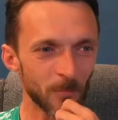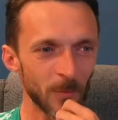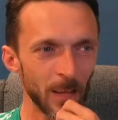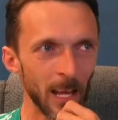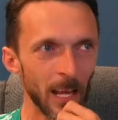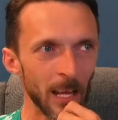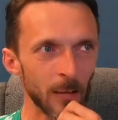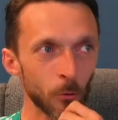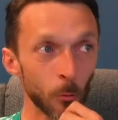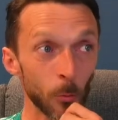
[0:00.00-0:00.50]

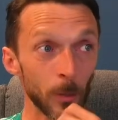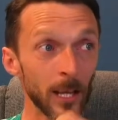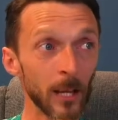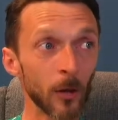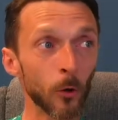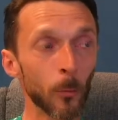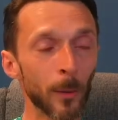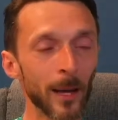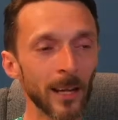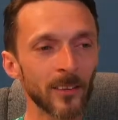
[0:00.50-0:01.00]
So we can
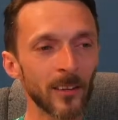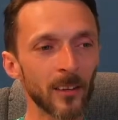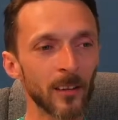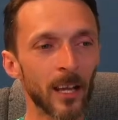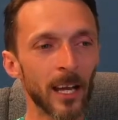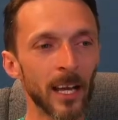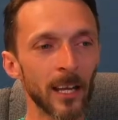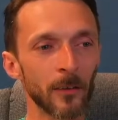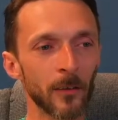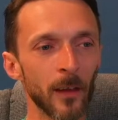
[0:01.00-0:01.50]
go back to
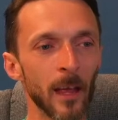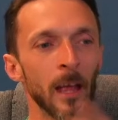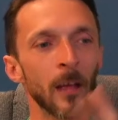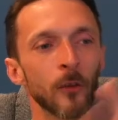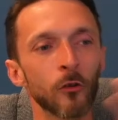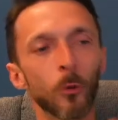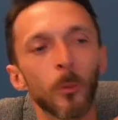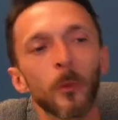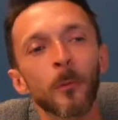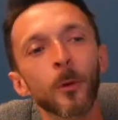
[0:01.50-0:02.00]
live.
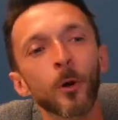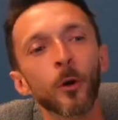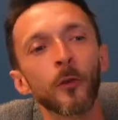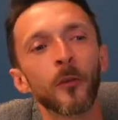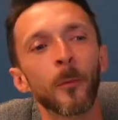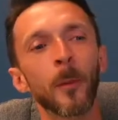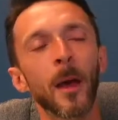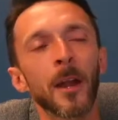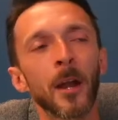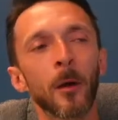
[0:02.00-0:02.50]
So we've been going for
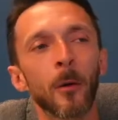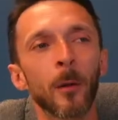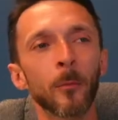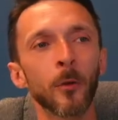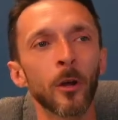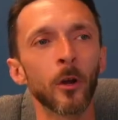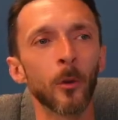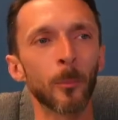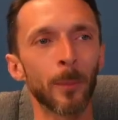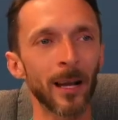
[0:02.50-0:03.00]
about an hour. I'm
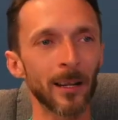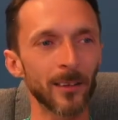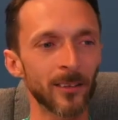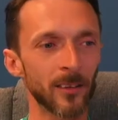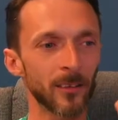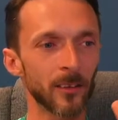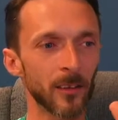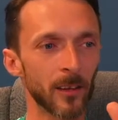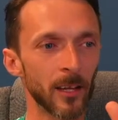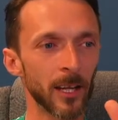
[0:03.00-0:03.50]
going to go back to
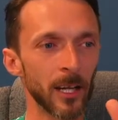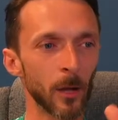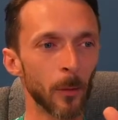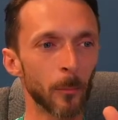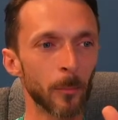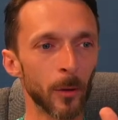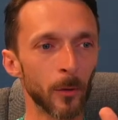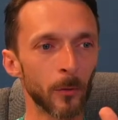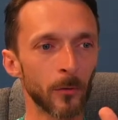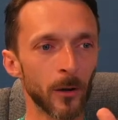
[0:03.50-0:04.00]
the lineup
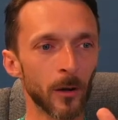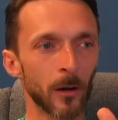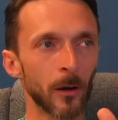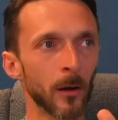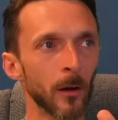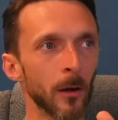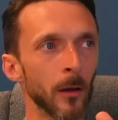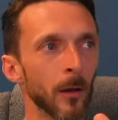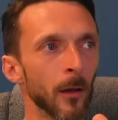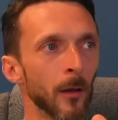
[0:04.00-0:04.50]
builder
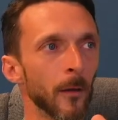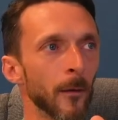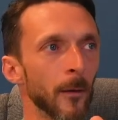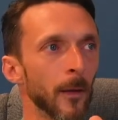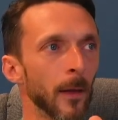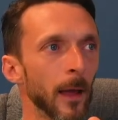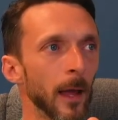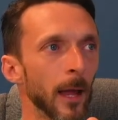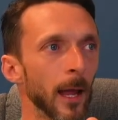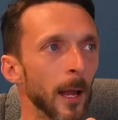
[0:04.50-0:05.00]

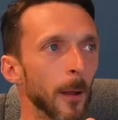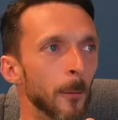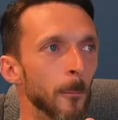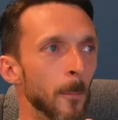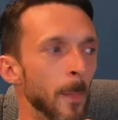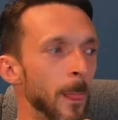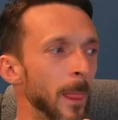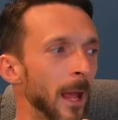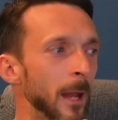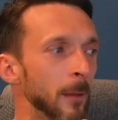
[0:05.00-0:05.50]

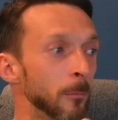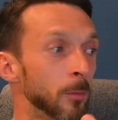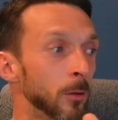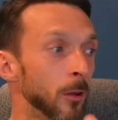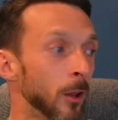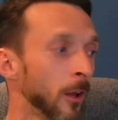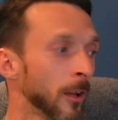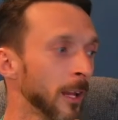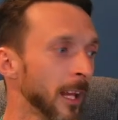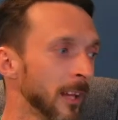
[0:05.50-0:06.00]
and
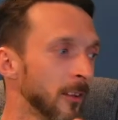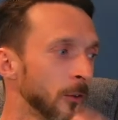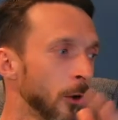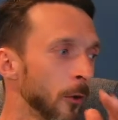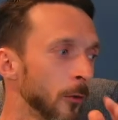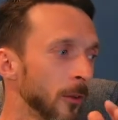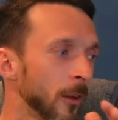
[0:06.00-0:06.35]
plug it now that